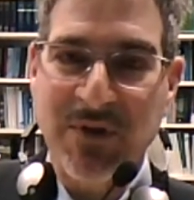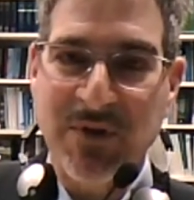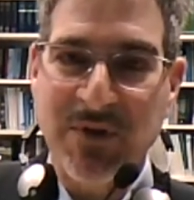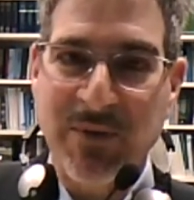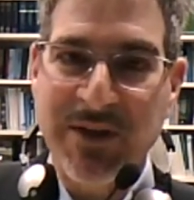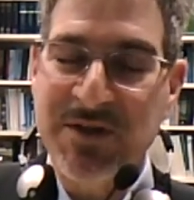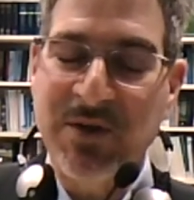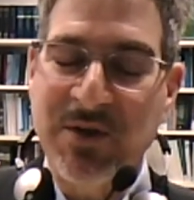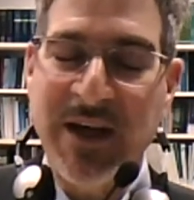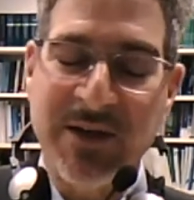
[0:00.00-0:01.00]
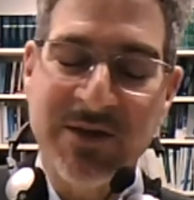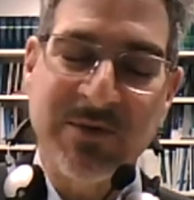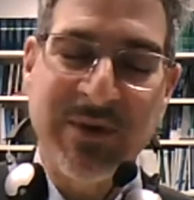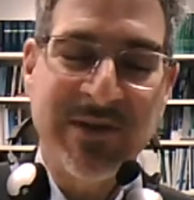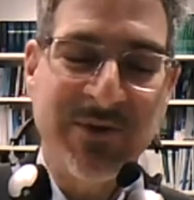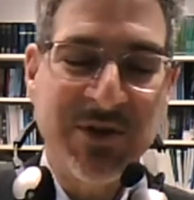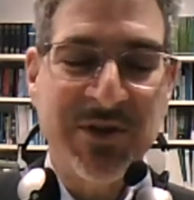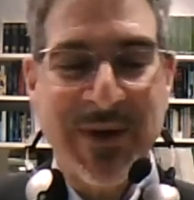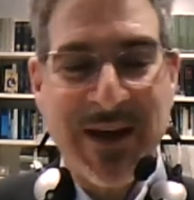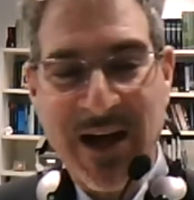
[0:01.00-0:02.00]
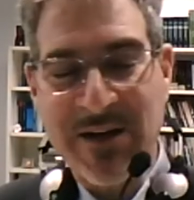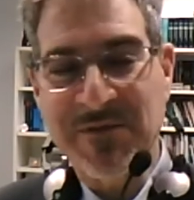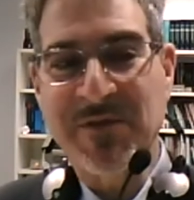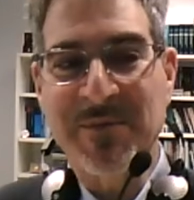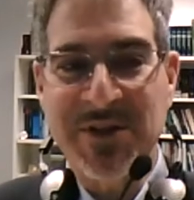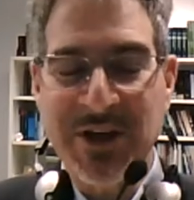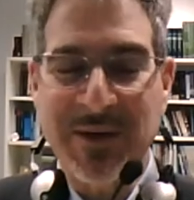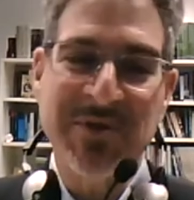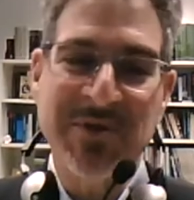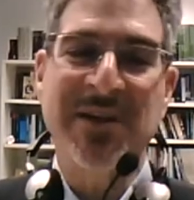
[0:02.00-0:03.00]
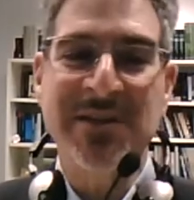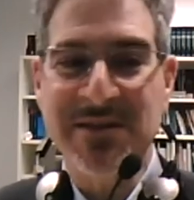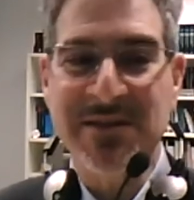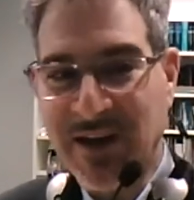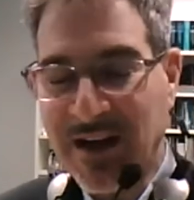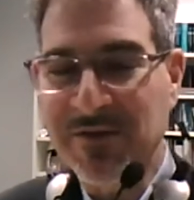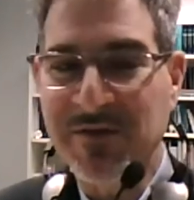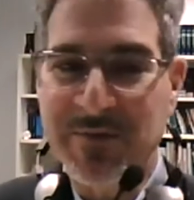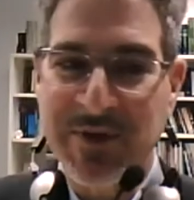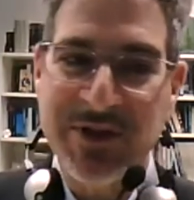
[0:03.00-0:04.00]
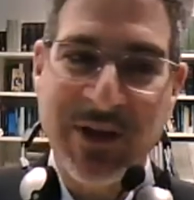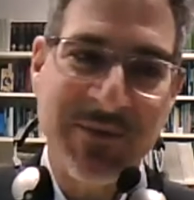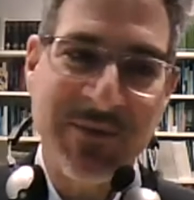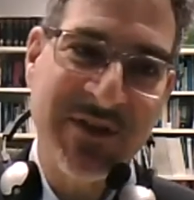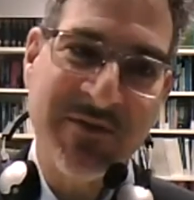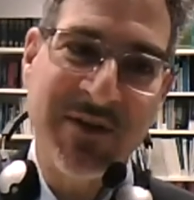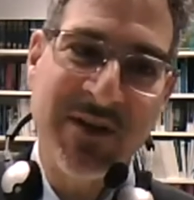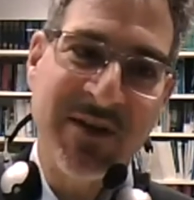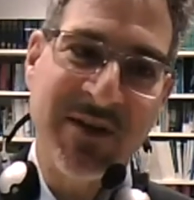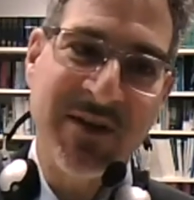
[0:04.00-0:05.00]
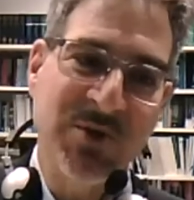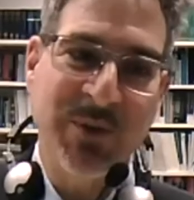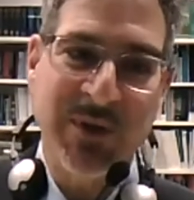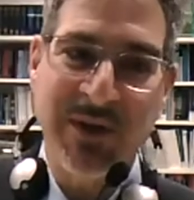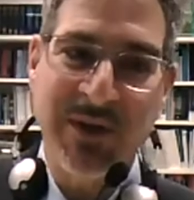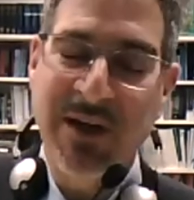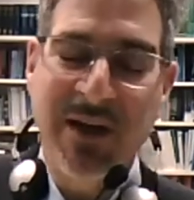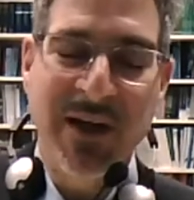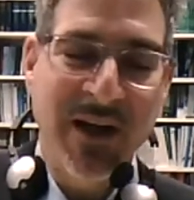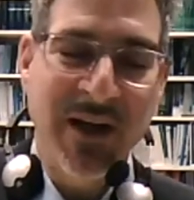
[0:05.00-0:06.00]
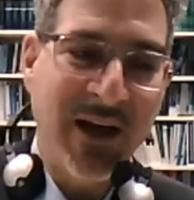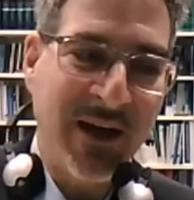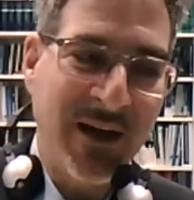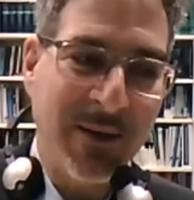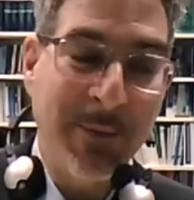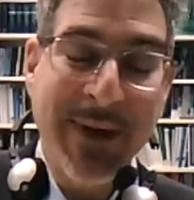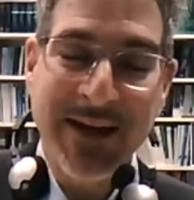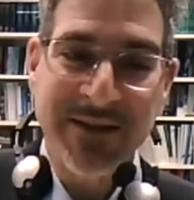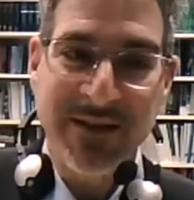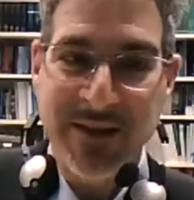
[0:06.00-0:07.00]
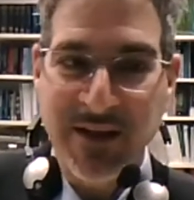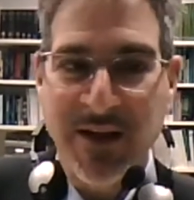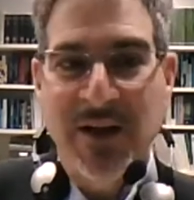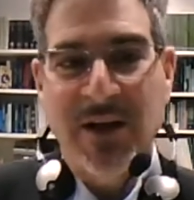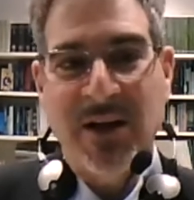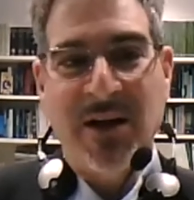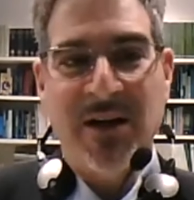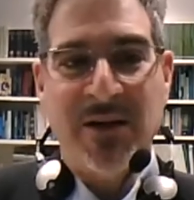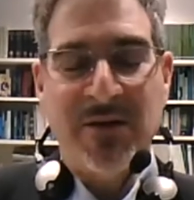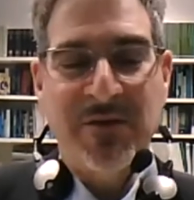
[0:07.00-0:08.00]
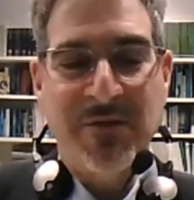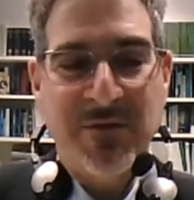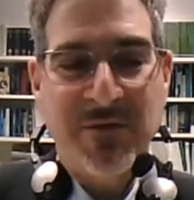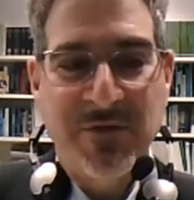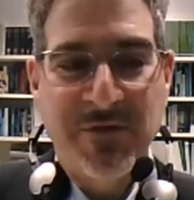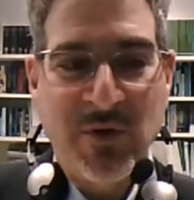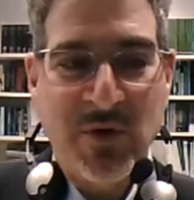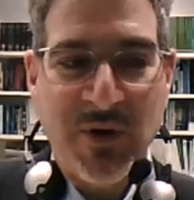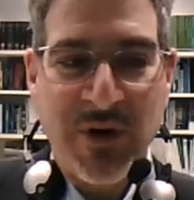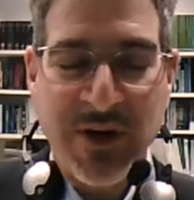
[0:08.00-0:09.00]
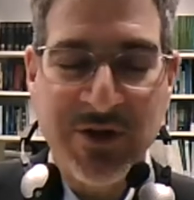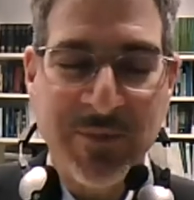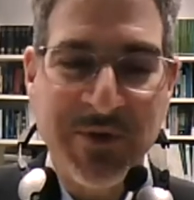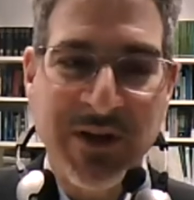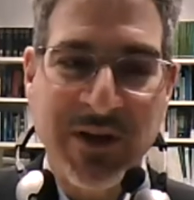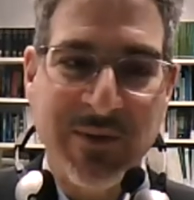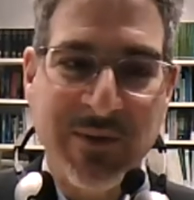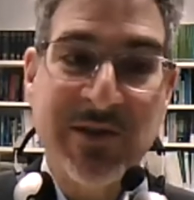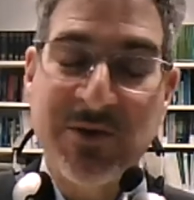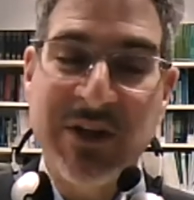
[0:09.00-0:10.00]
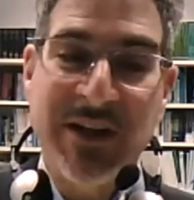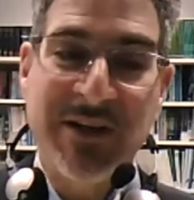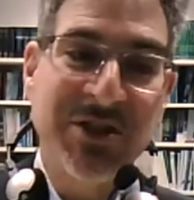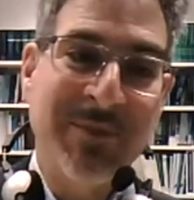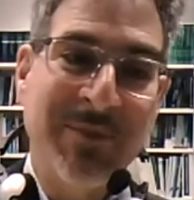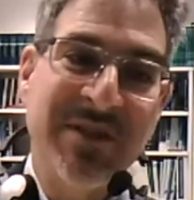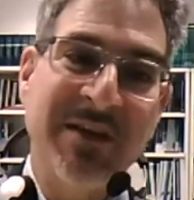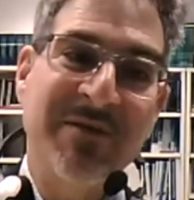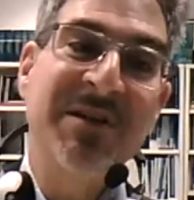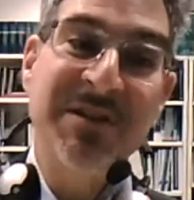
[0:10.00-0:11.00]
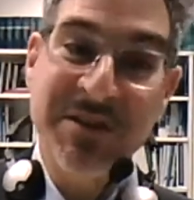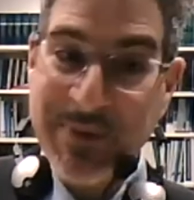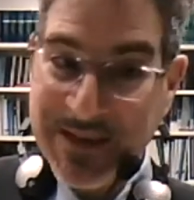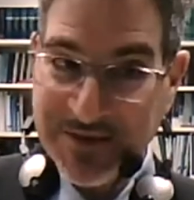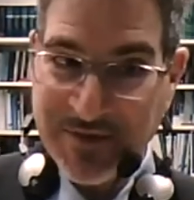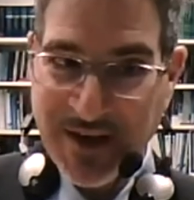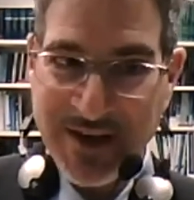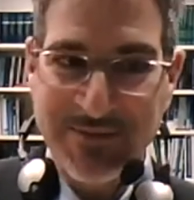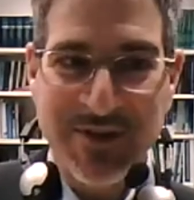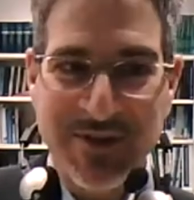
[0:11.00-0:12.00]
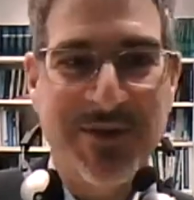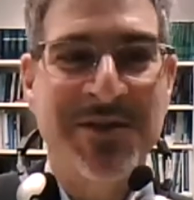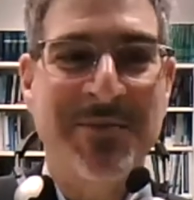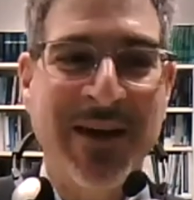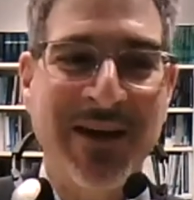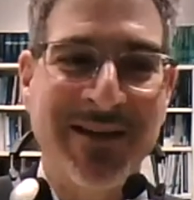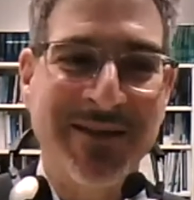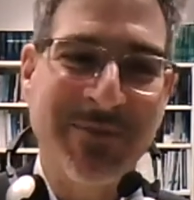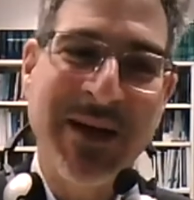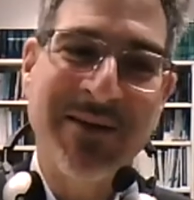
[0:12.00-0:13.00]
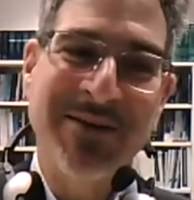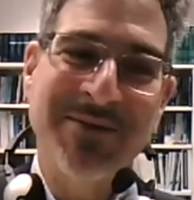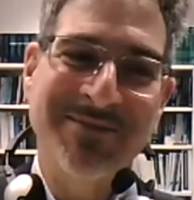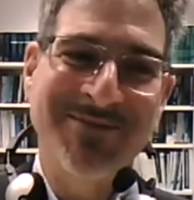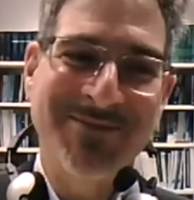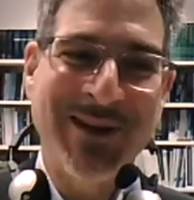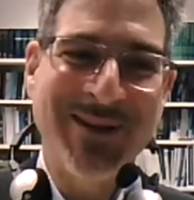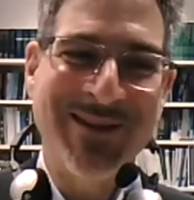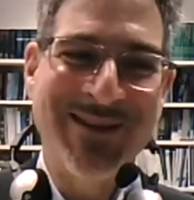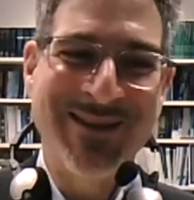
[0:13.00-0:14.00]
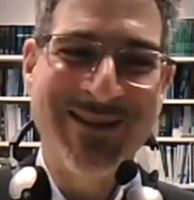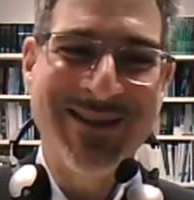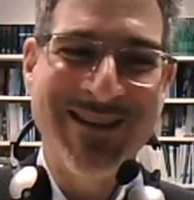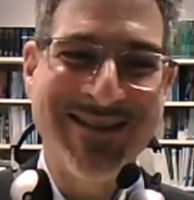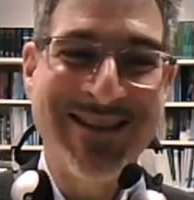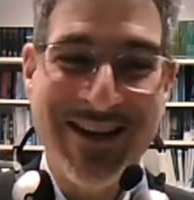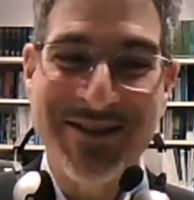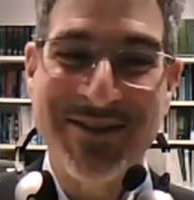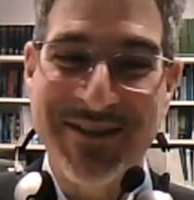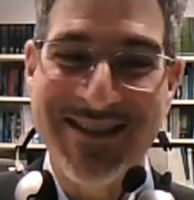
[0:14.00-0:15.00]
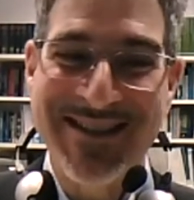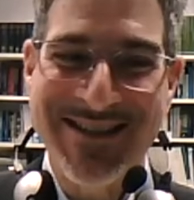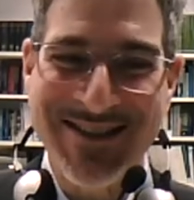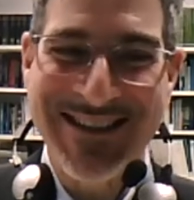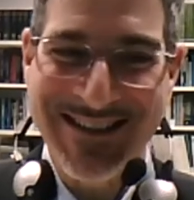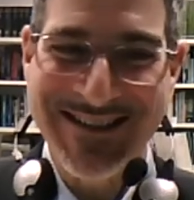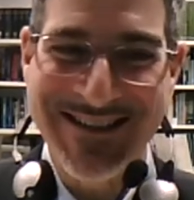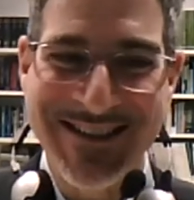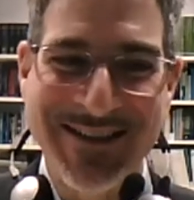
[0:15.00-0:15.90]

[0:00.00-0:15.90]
UN Security Council resolutions, about half of them are Chapter 6 and half of them are Chapter 7, and the usual pattern for adopting a resolution under Chapter 7 is to specify, so as to make it apparent what the status of the decision is.